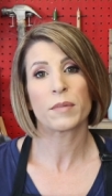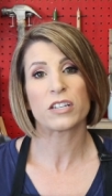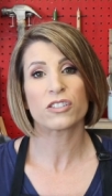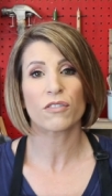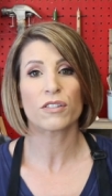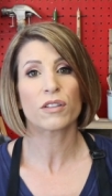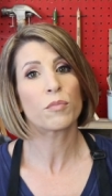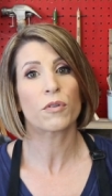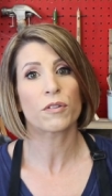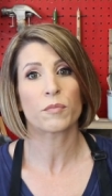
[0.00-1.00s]
going to show you the
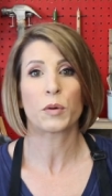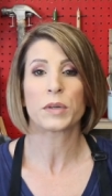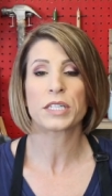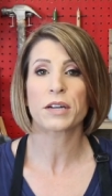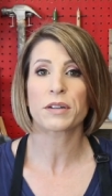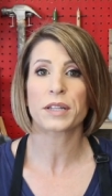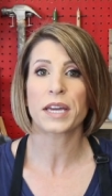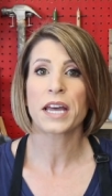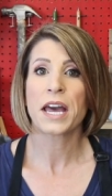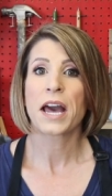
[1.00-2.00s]
board
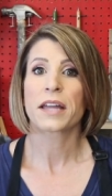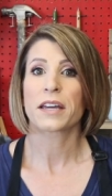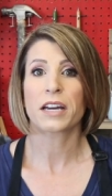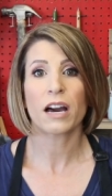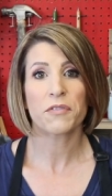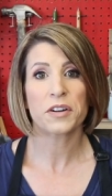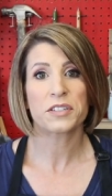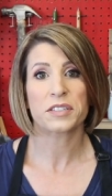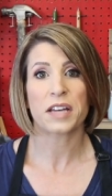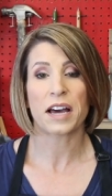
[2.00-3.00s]
momentarily. The
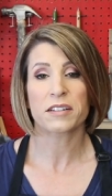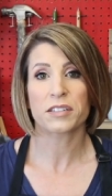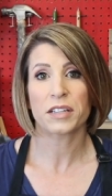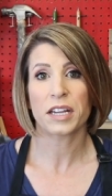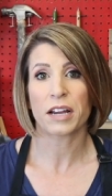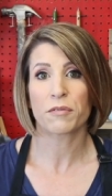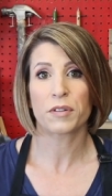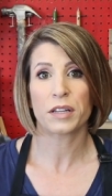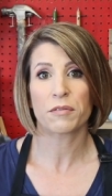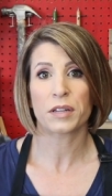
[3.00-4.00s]
coverage is excellent. I
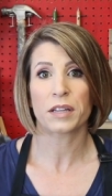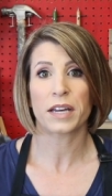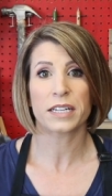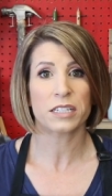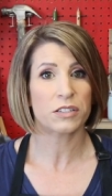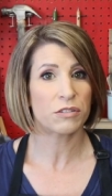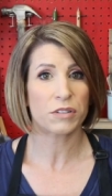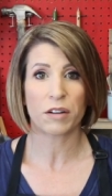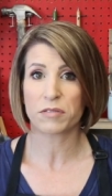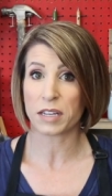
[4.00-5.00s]
really, really liked it. Two
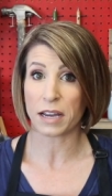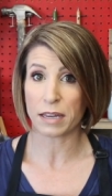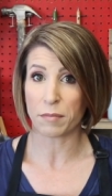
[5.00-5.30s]
coats and I